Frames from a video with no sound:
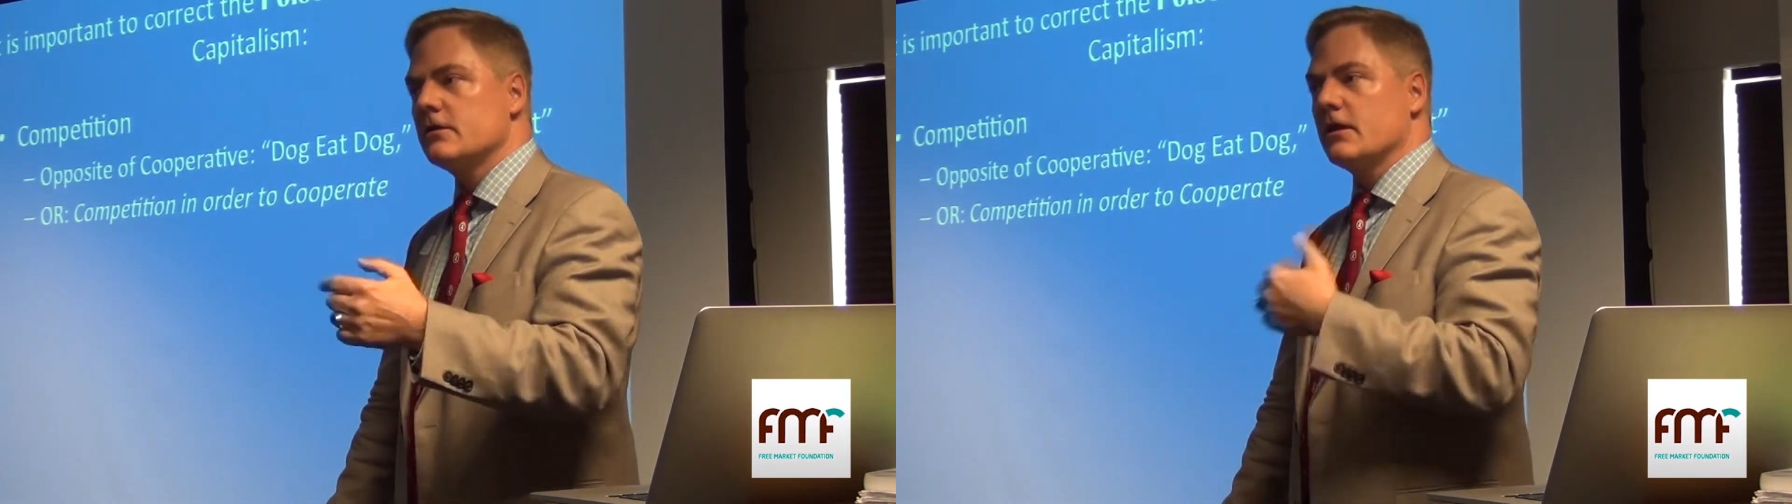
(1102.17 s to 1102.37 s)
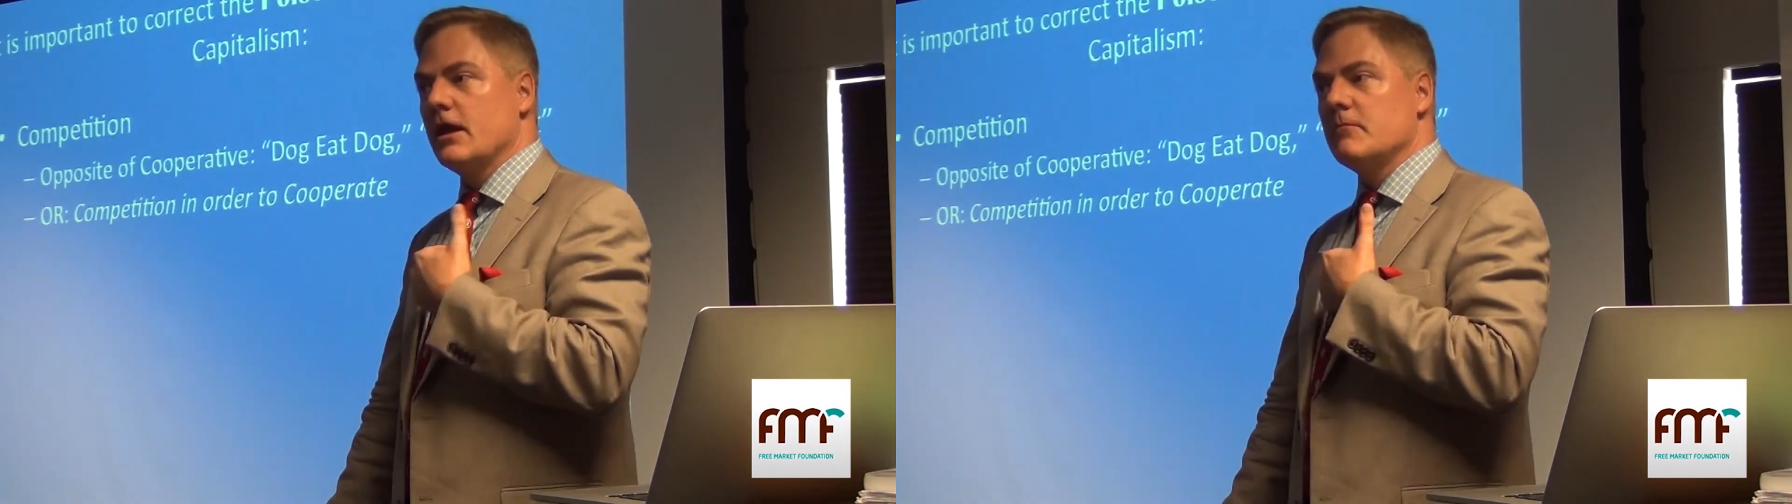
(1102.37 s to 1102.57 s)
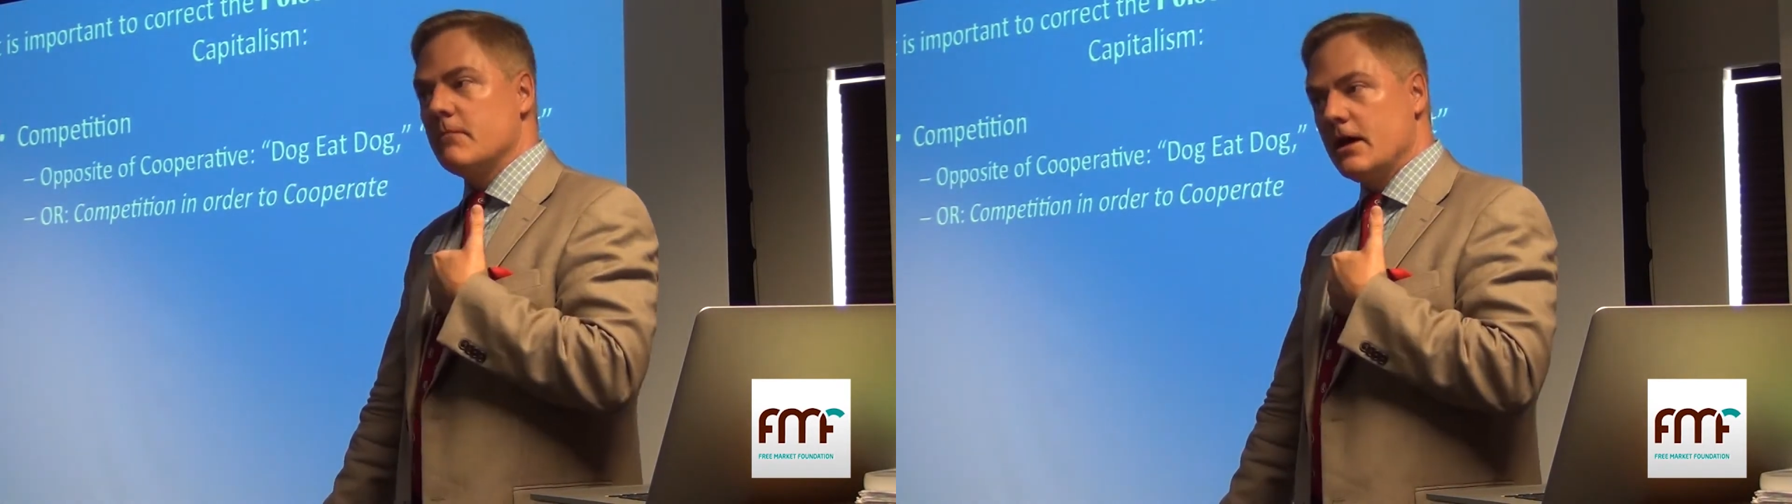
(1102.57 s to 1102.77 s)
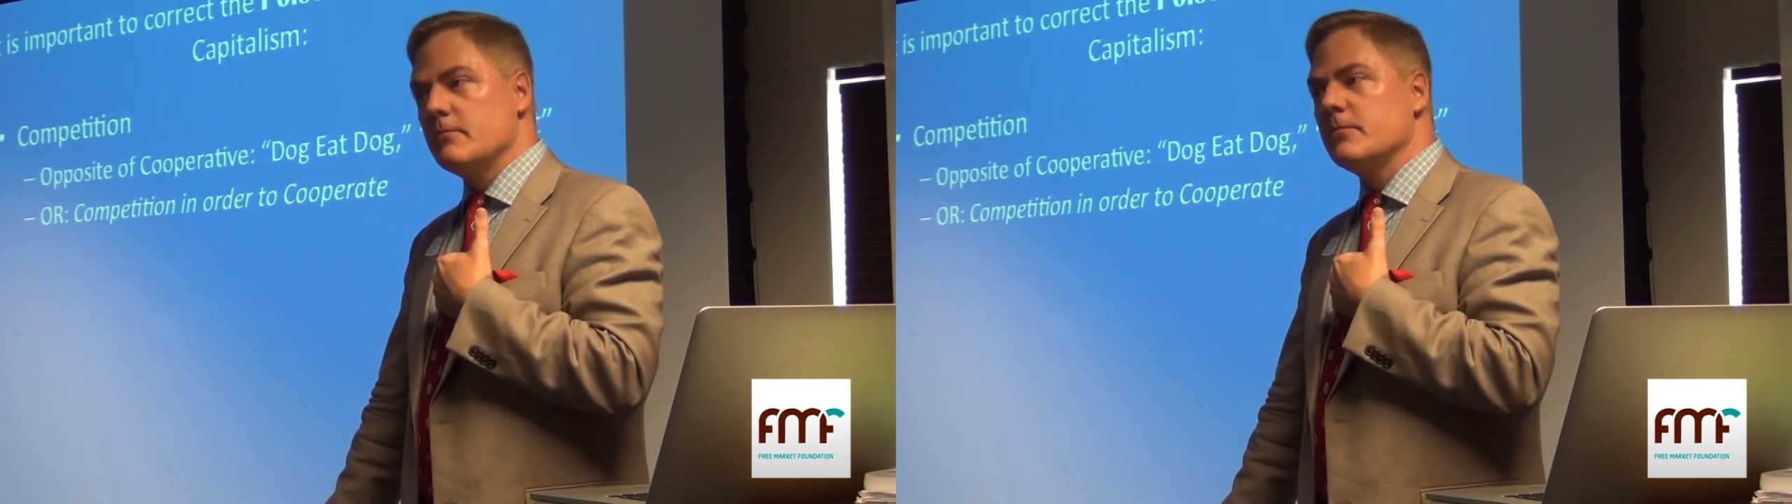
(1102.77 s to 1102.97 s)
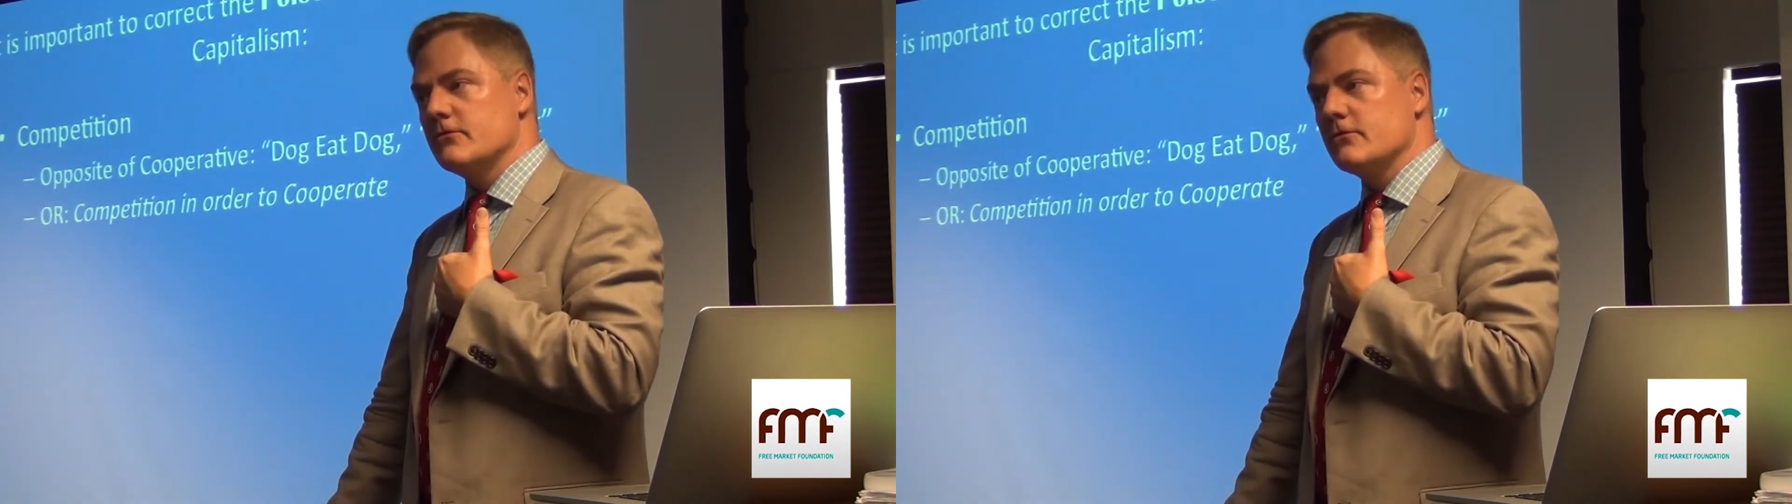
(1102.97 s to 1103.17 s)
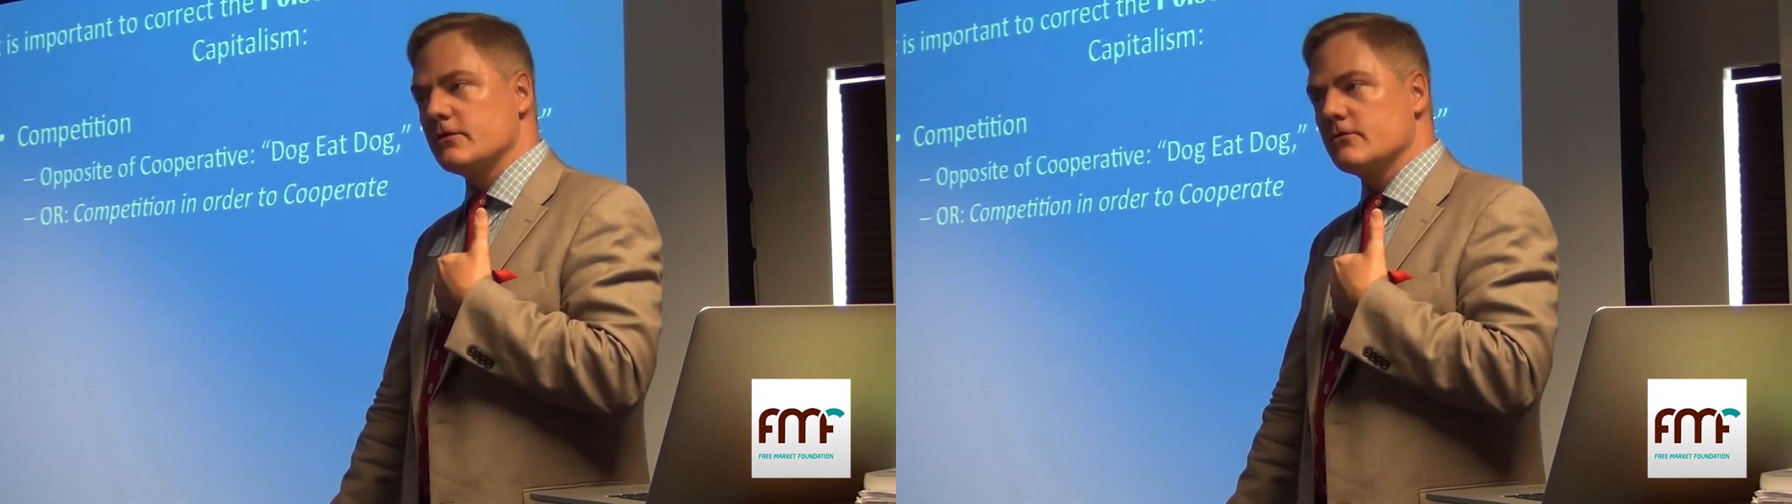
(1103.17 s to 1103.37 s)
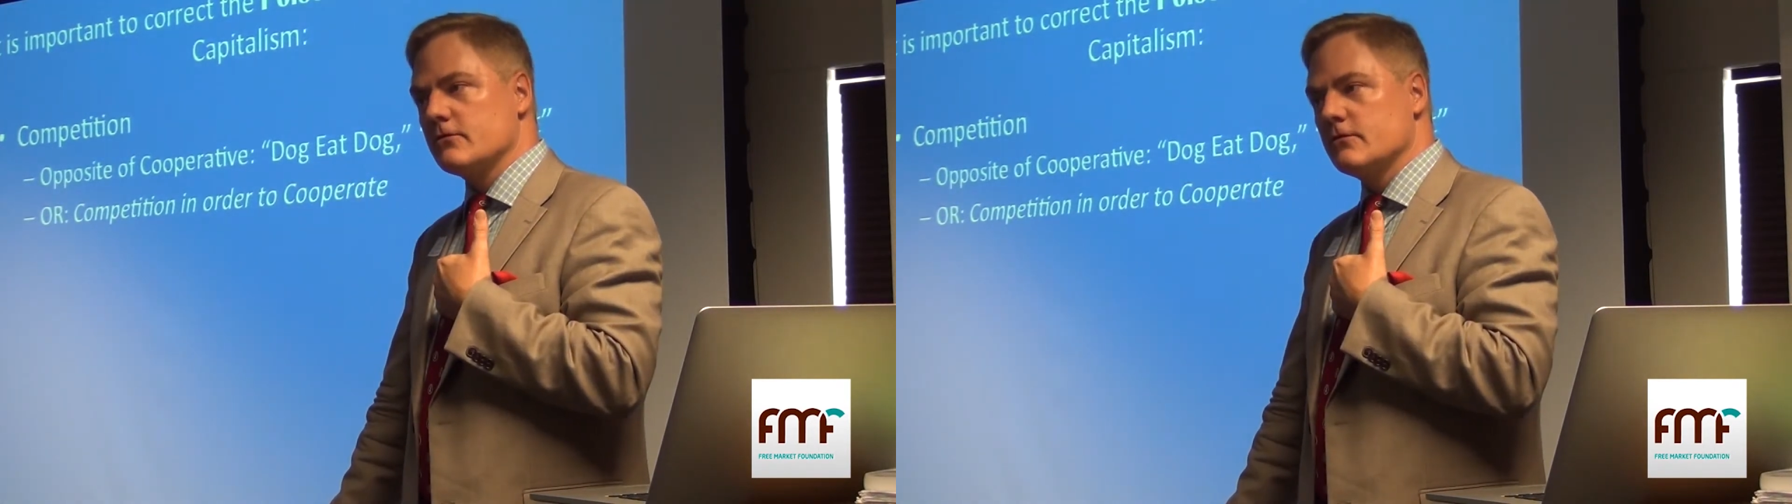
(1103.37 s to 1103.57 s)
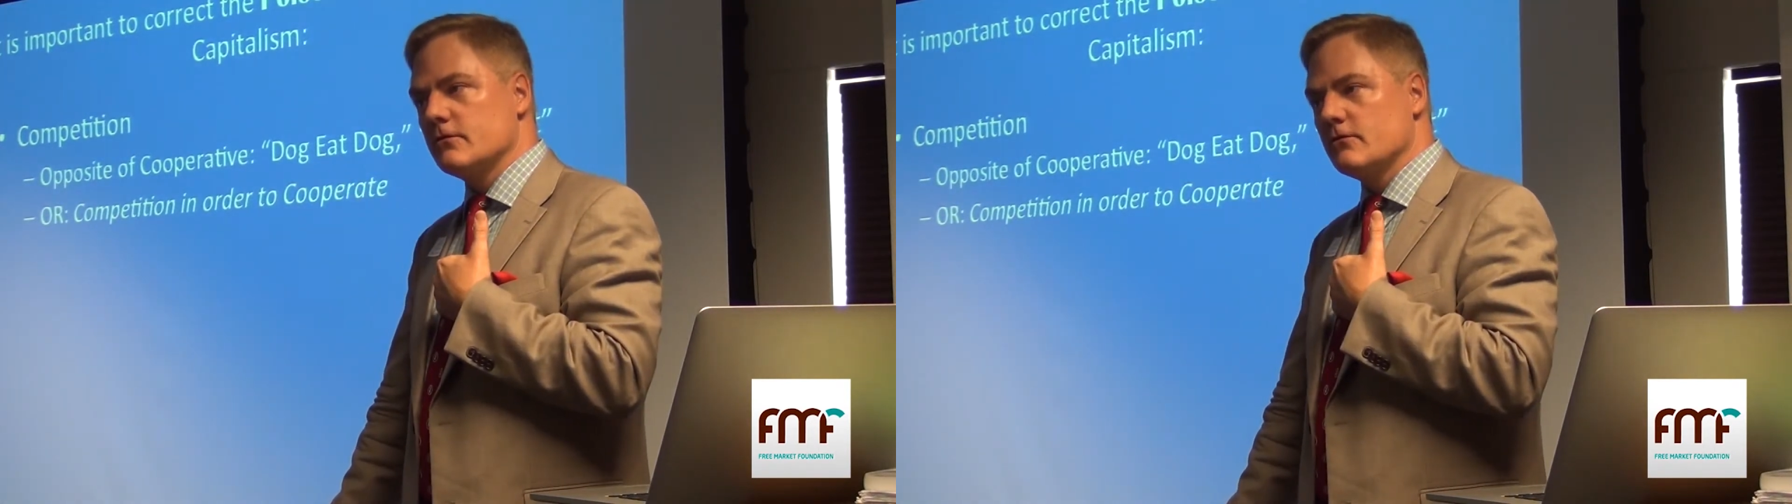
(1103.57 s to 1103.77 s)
to get my business,